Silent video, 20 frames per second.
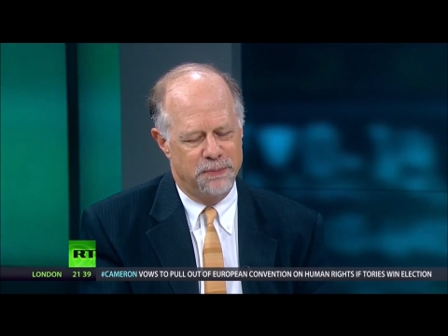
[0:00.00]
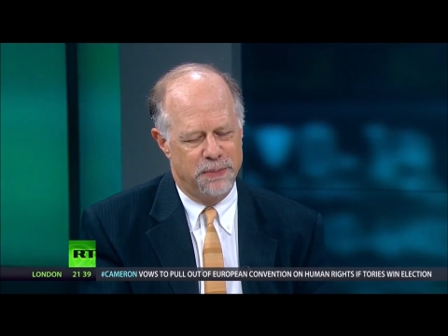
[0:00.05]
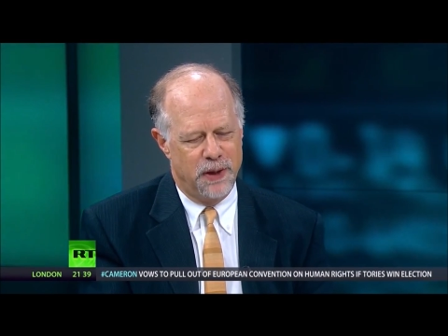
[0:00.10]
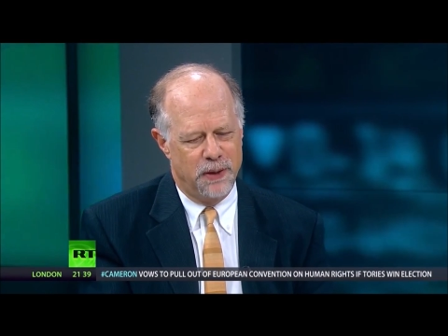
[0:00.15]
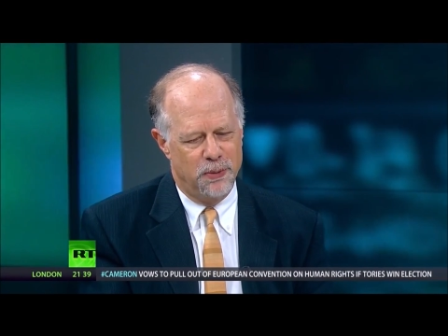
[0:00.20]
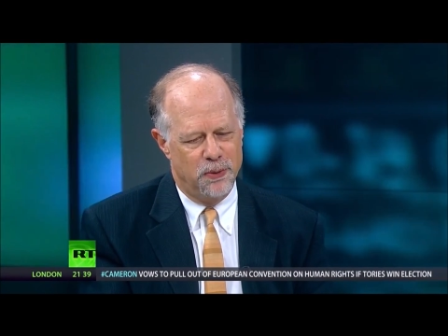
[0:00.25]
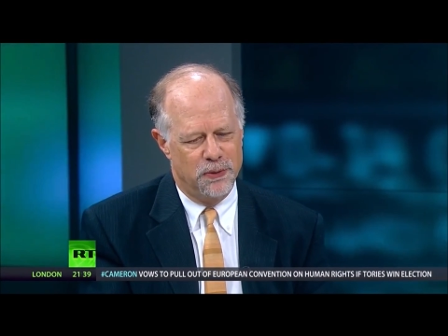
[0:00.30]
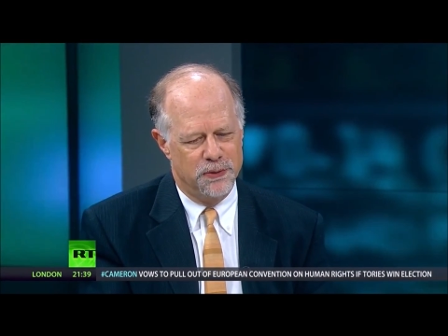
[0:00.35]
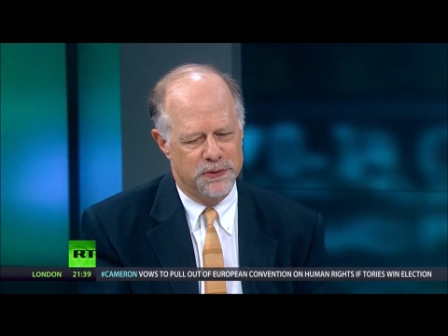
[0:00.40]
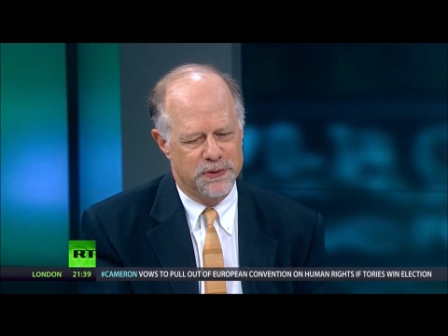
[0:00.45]

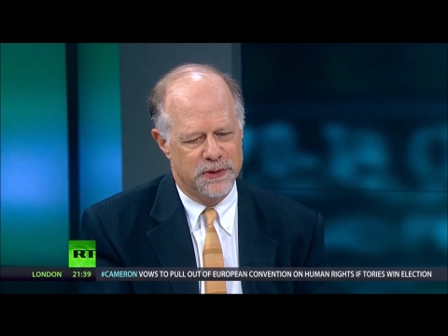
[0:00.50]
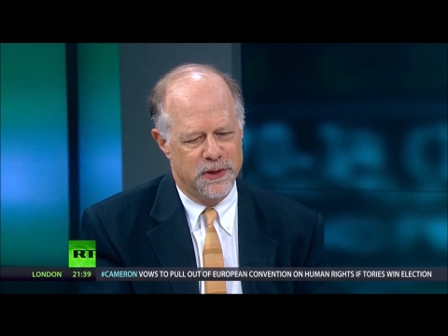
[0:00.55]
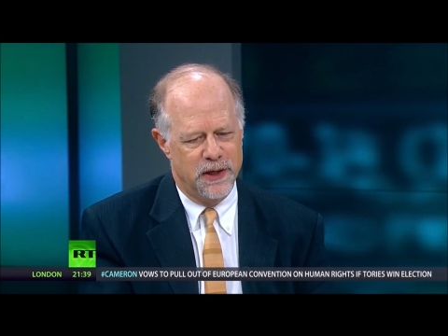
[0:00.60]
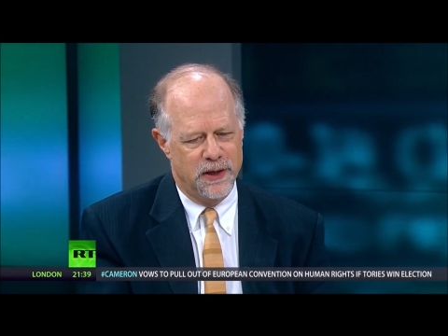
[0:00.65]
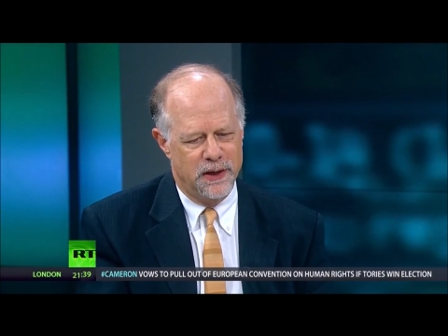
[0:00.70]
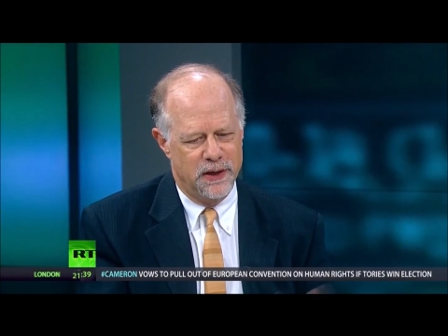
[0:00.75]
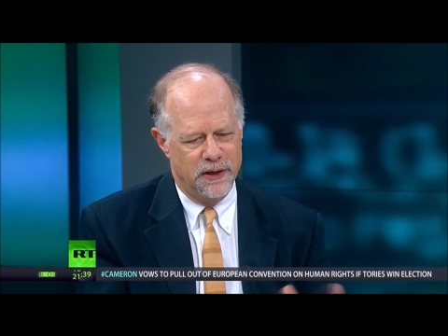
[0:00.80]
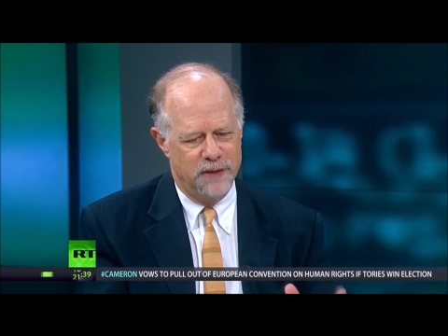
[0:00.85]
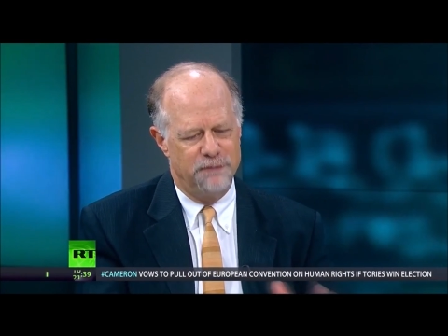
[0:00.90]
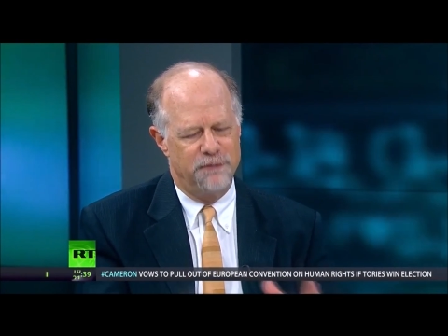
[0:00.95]
bubbles,
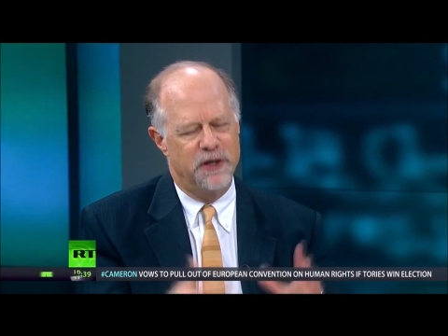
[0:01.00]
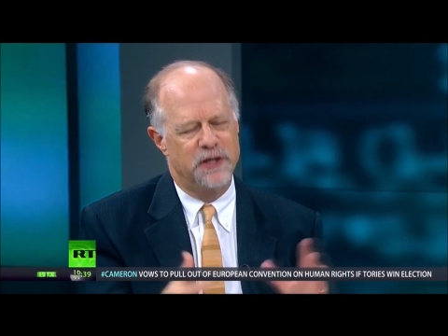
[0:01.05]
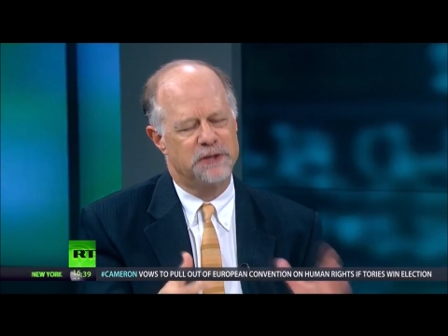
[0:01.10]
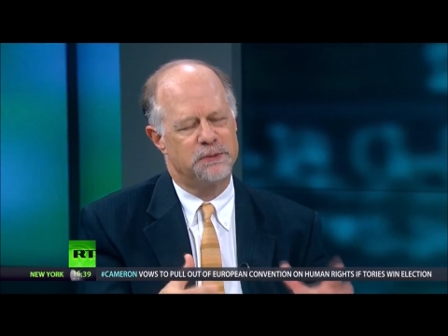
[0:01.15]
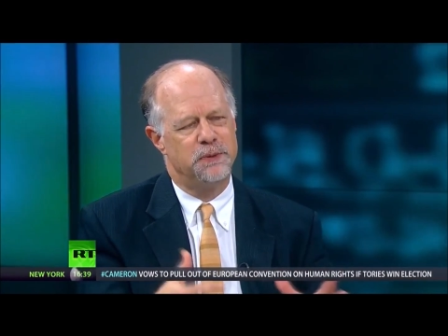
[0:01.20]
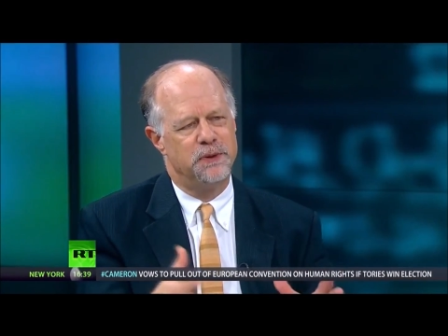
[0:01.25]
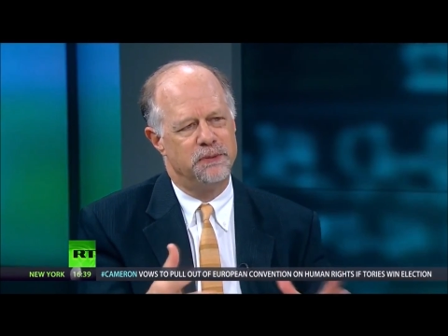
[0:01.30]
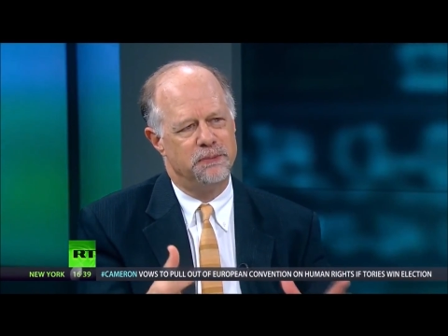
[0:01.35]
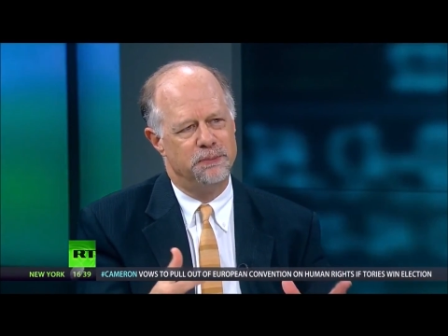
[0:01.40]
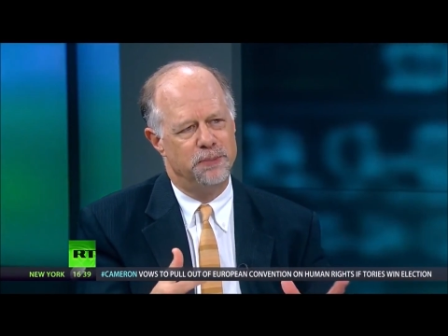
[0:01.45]

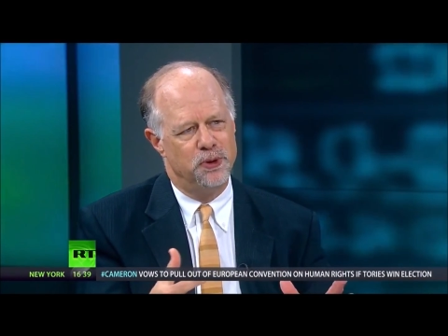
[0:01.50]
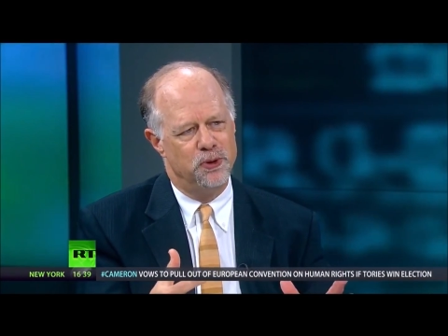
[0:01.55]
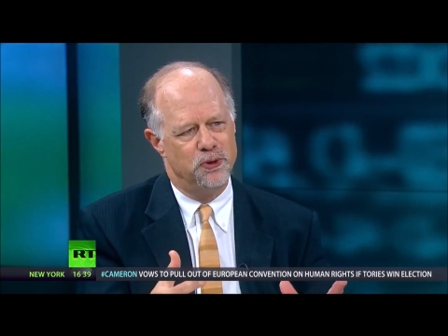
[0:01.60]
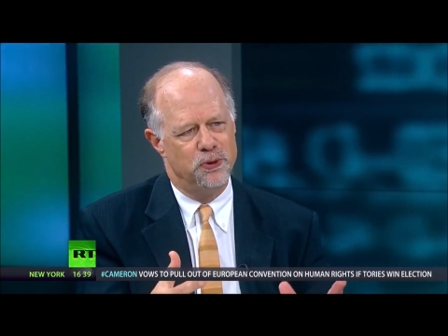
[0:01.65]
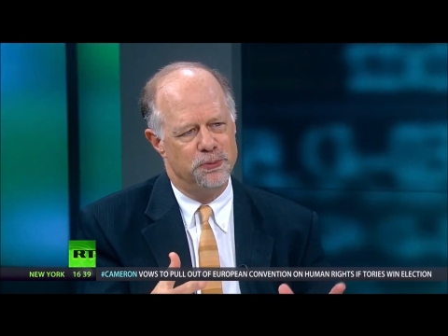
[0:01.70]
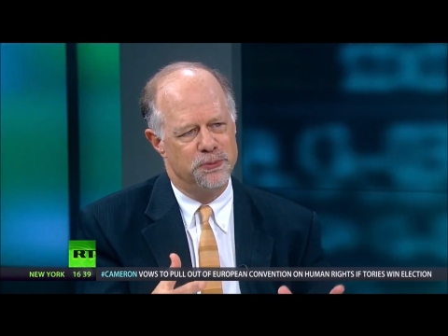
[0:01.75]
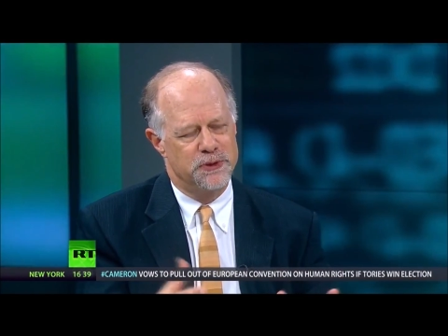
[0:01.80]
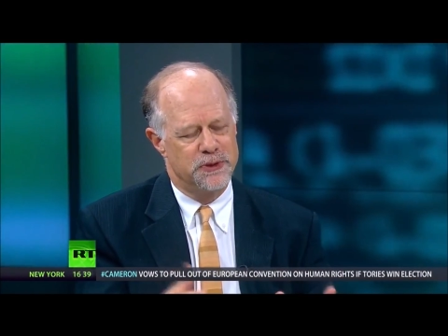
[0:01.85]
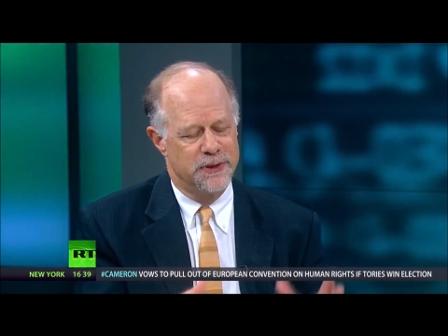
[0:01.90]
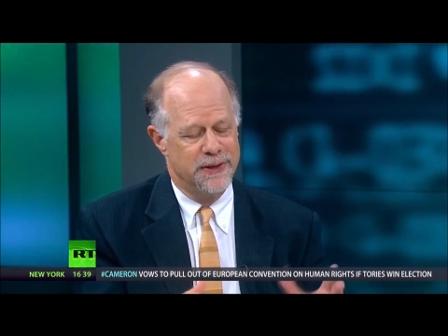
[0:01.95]
investment
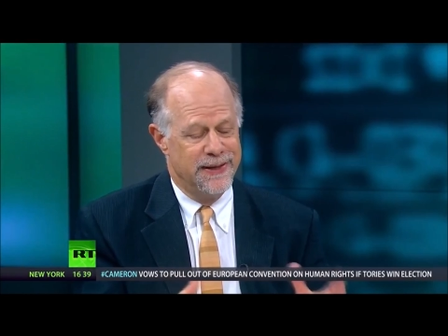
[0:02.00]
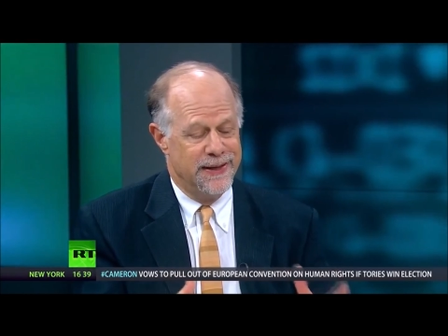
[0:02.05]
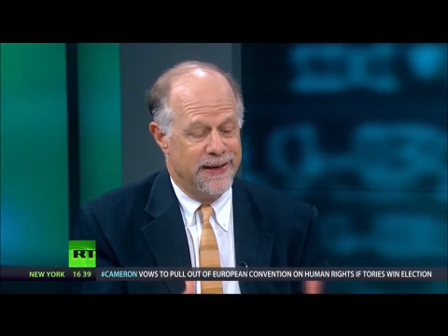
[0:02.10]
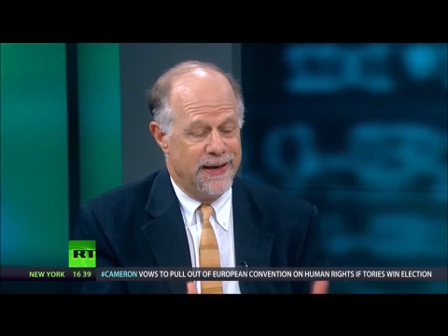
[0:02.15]
booms,